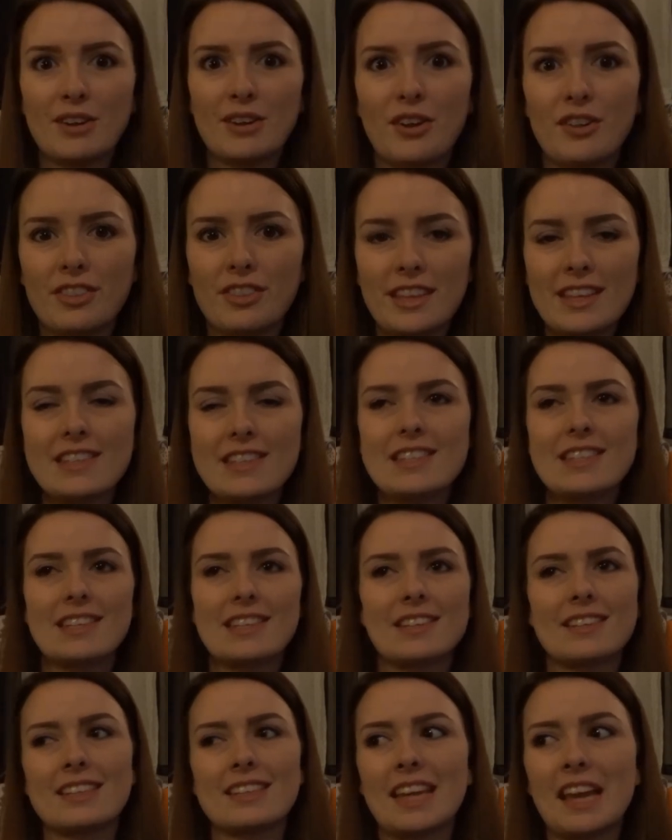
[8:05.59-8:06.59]
got this
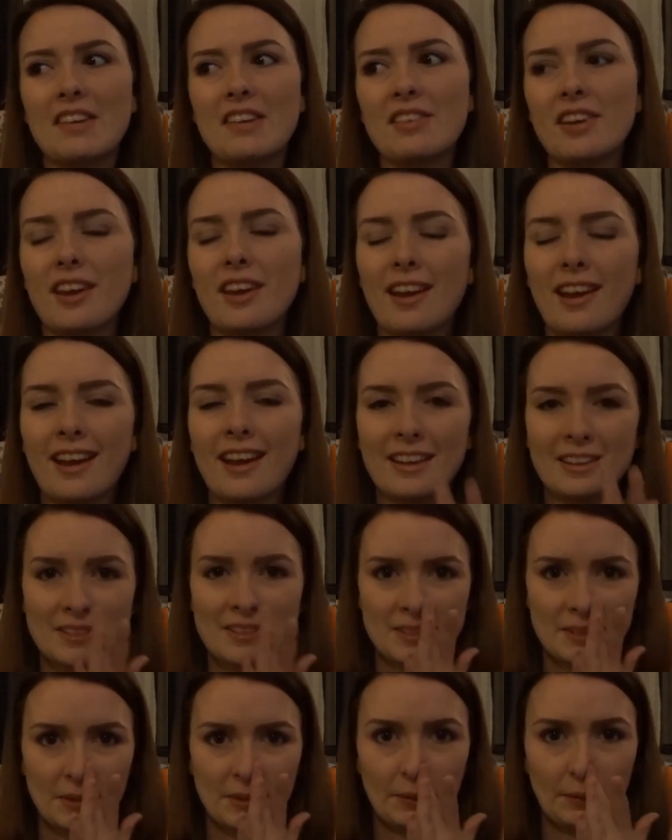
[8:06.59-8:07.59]
together,
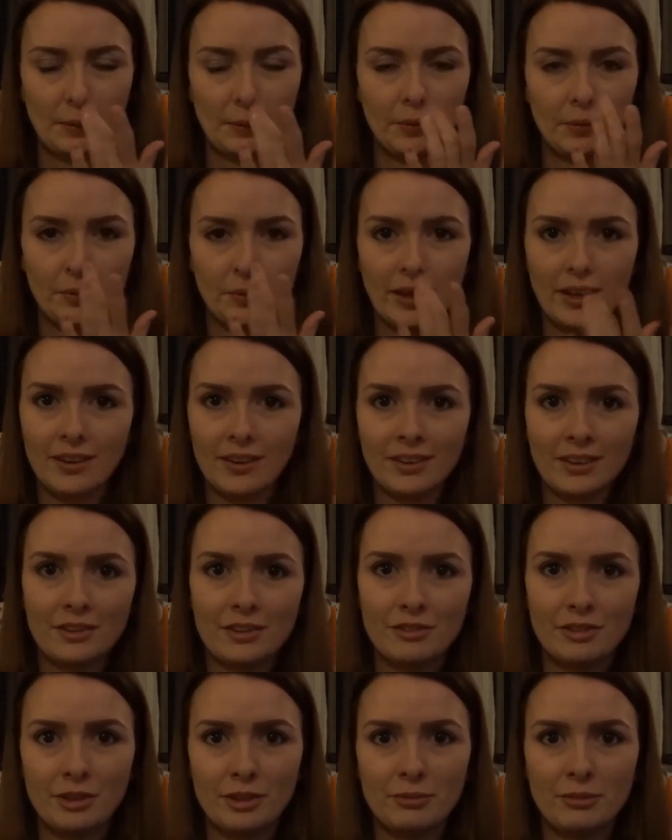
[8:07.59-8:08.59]
and we are gonna
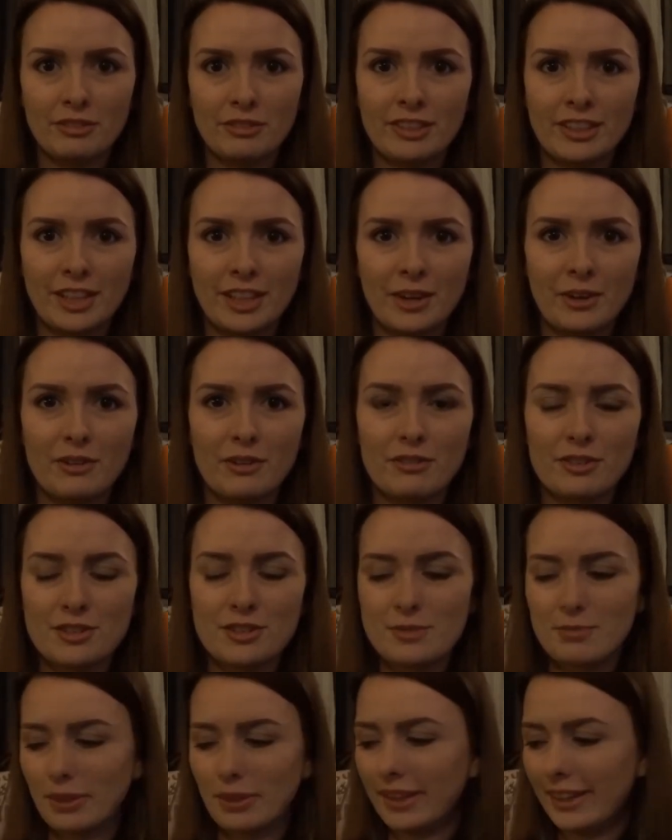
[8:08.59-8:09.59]
film a video of us
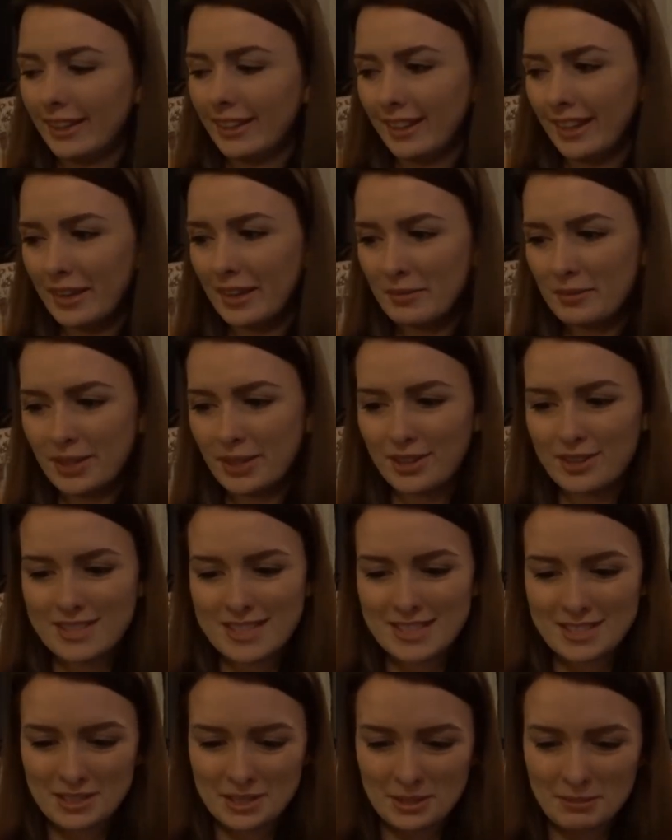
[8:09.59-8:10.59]
playing it because
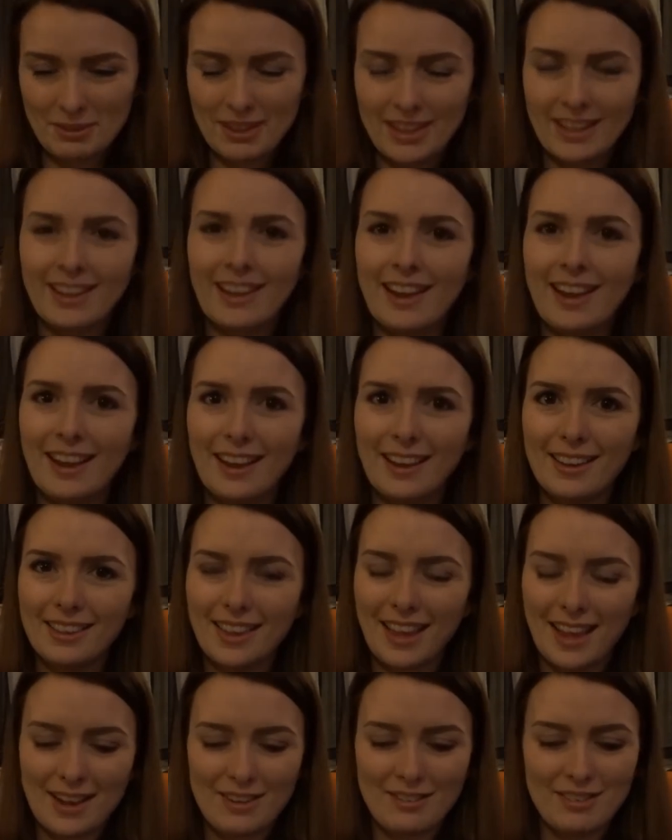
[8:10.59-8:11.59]
it's gonna be
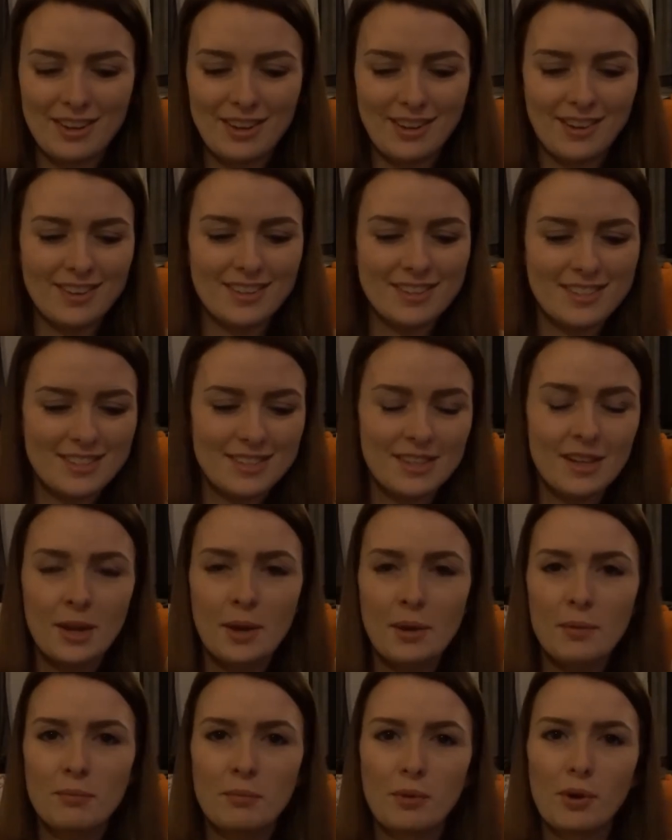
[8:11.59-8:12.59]
hilarious.
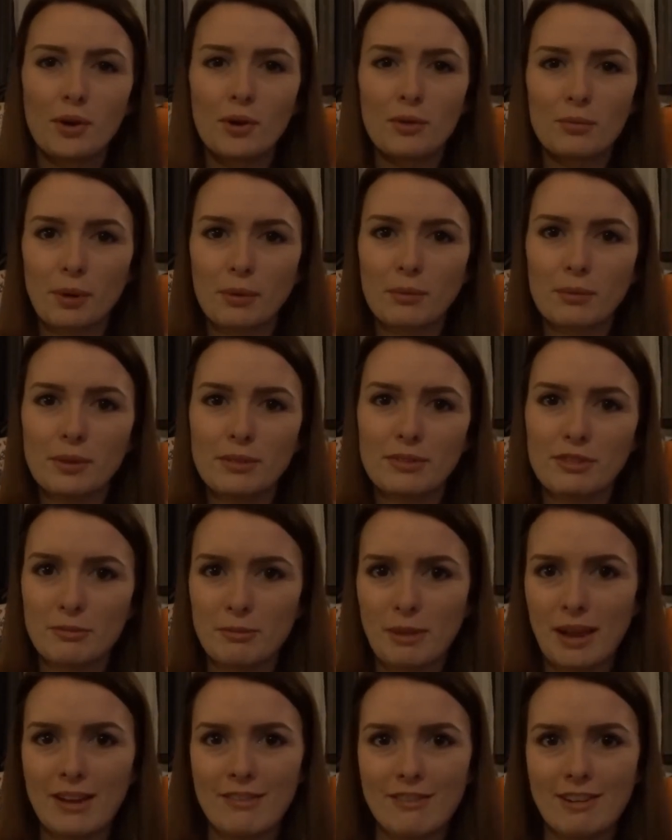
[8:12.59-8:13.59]
More probably for
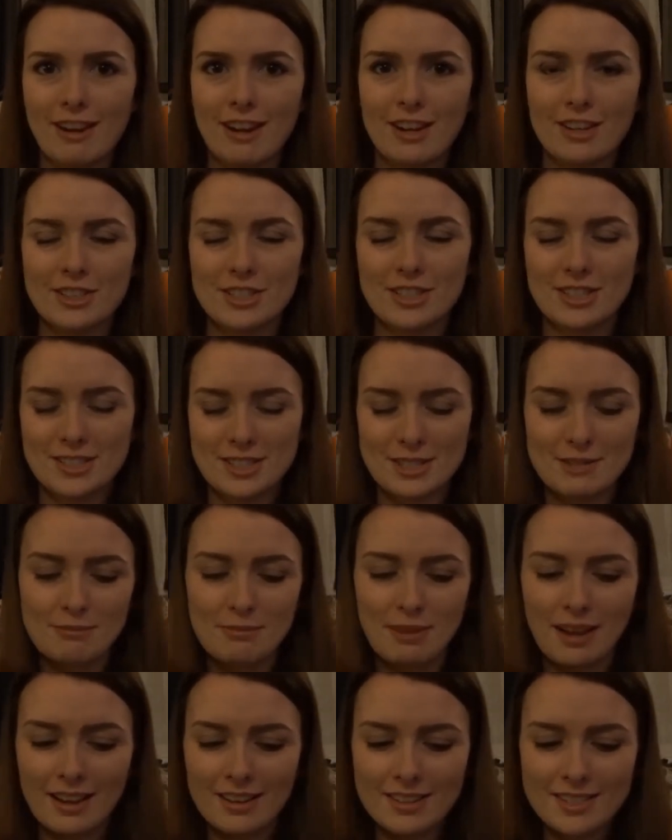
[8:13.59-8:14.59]
my reactions than
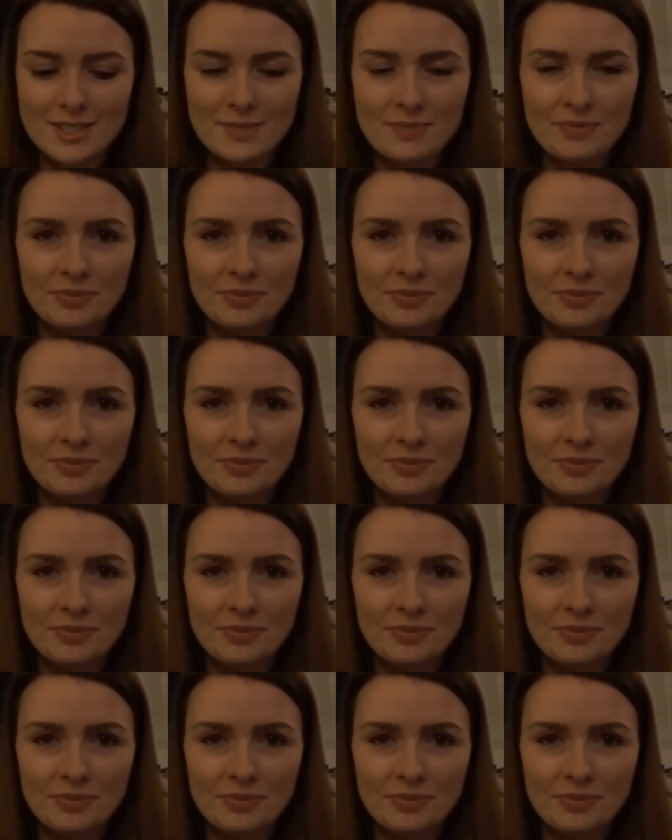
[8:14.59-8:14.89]
Matt's.